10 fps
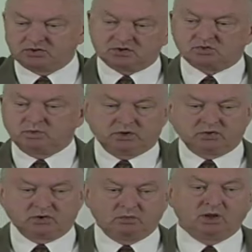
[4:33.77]
This
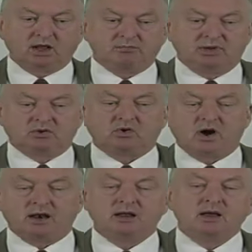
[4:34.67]
winter it will have been
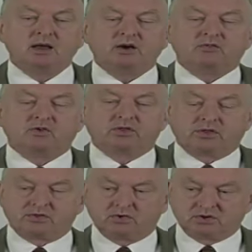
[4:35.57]
taught for the
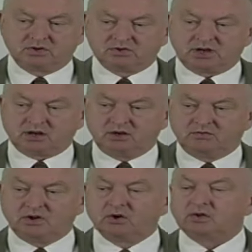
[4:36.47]
third
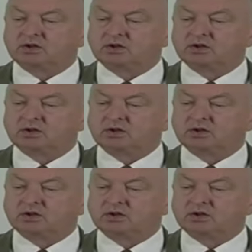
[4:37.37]
consecutive year.